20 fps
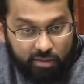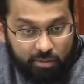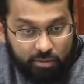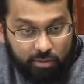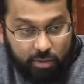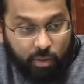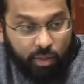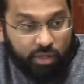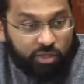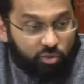
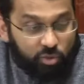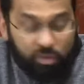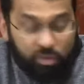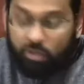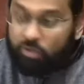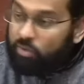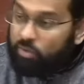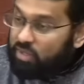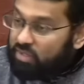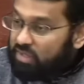So I went to
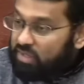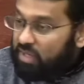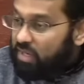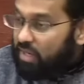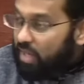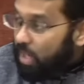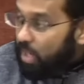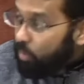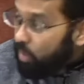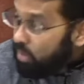another, I
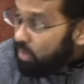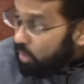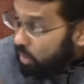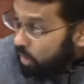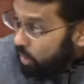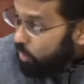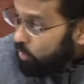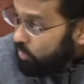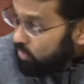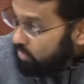said, I want
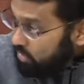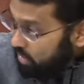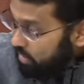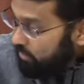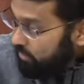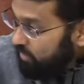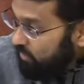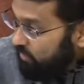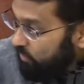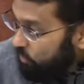clothes,
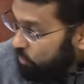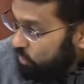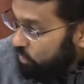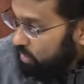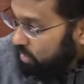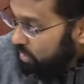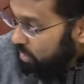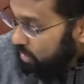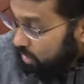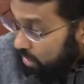give me
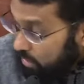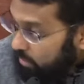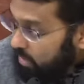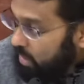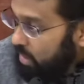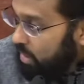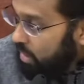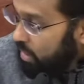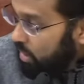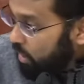food, give
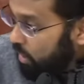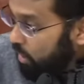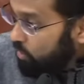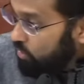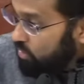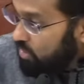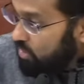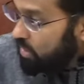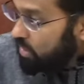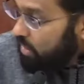me
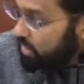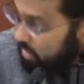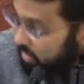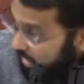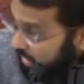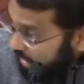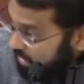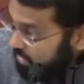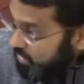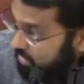clothes.
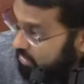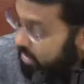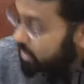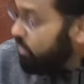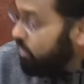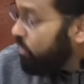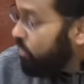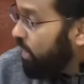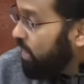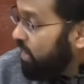The idol
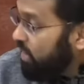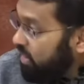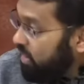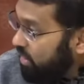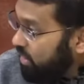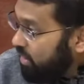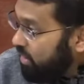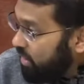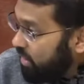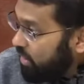didn't do
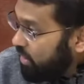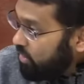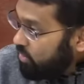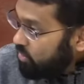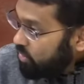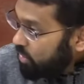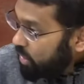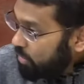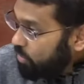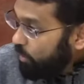anything.
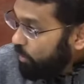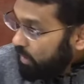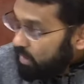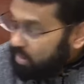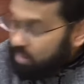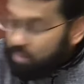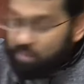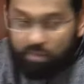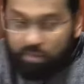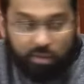So Abu
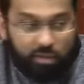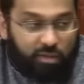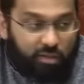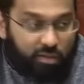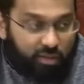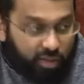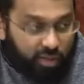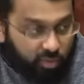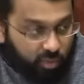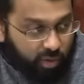Bakr
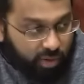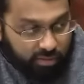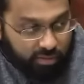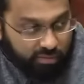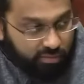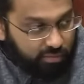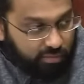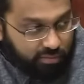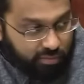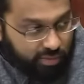radiallahu
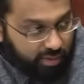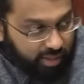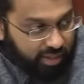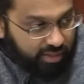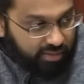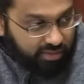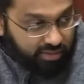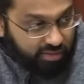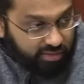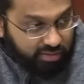anh
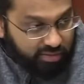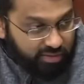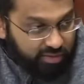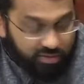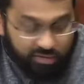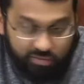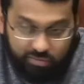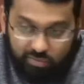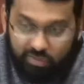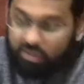realized that this
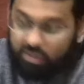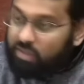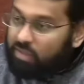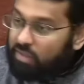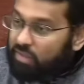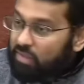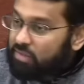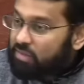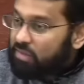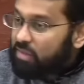is
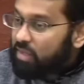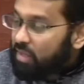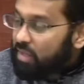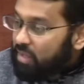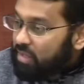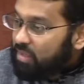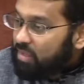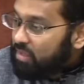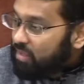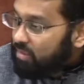ridiculous.
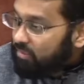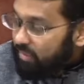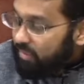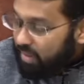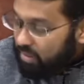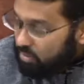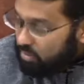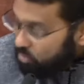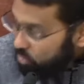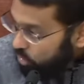He in
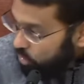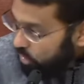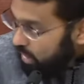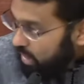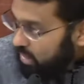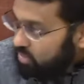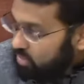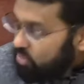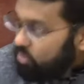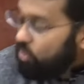fact took
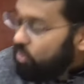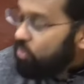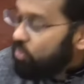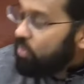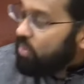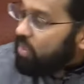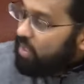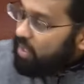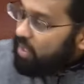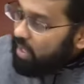a
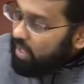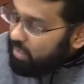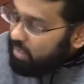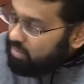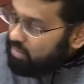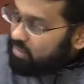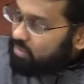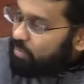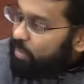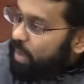stone
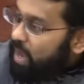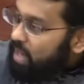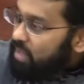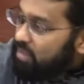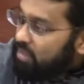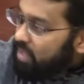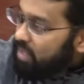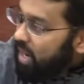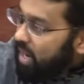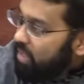and
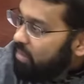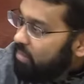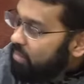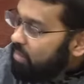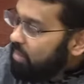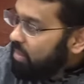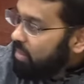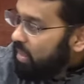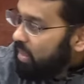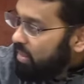smacked the
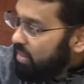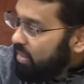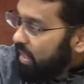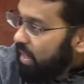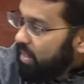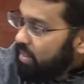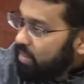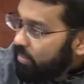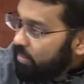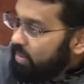idol, and the
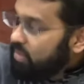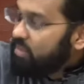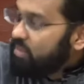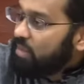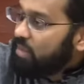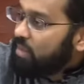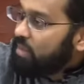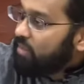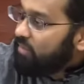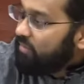idol
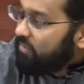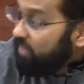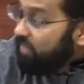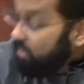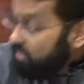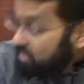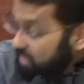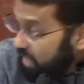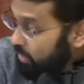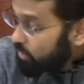basically
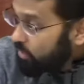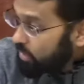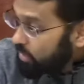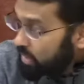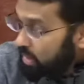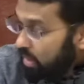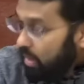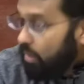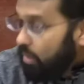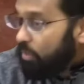fell down.
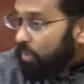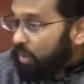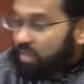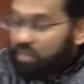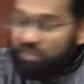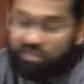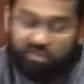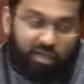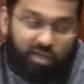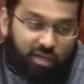Abu
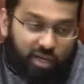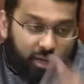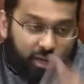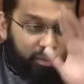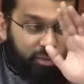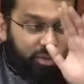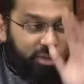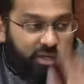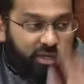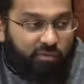Bakr said, I
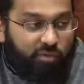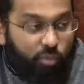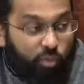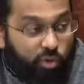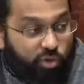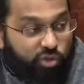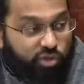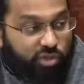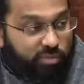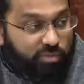would never
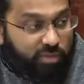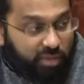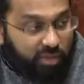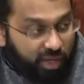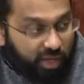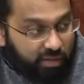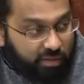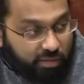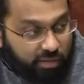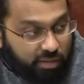worship an
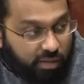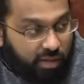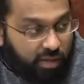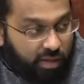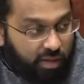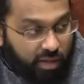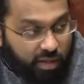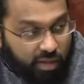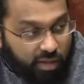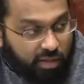idol
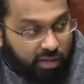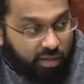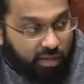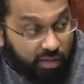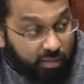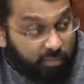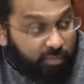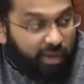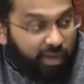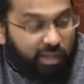
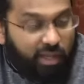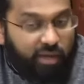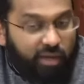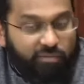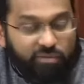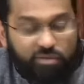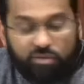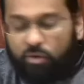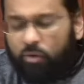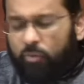in my
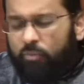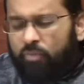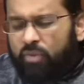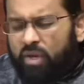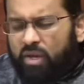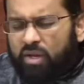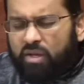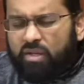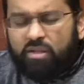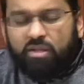life. So
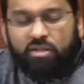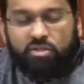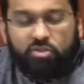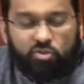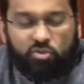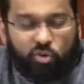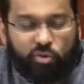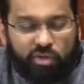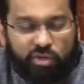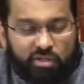this
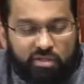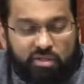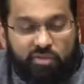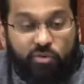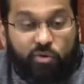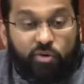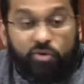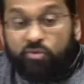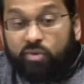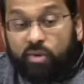story is
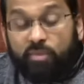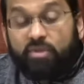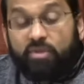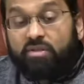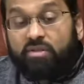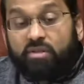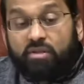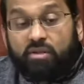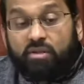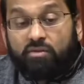of course
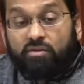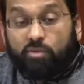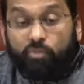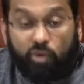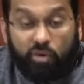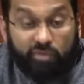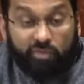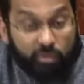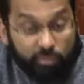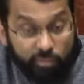reminiscent of the
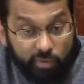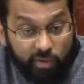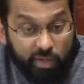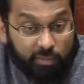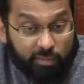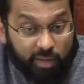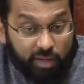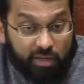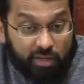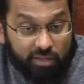Prophet
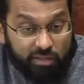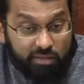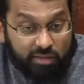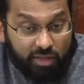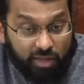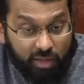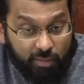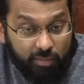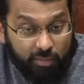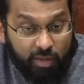Ibrahim alayhi
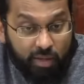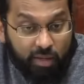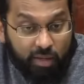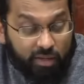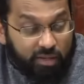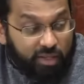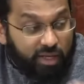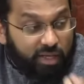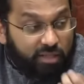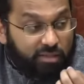salam,
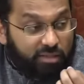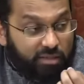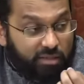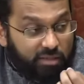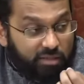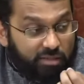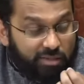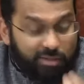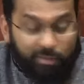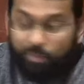that
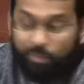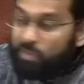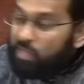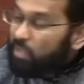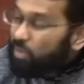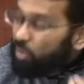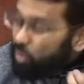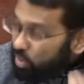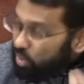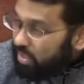
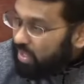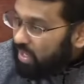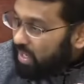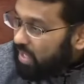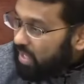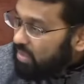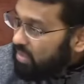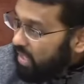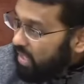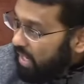simply looking
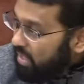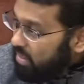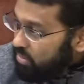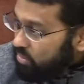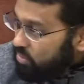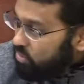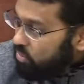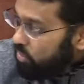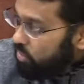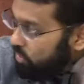at the
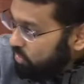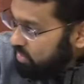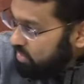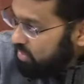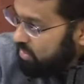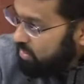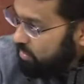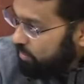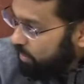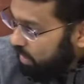idols, you know
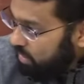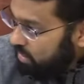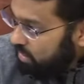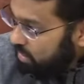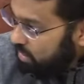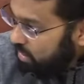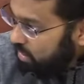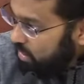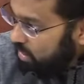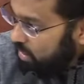this is batil.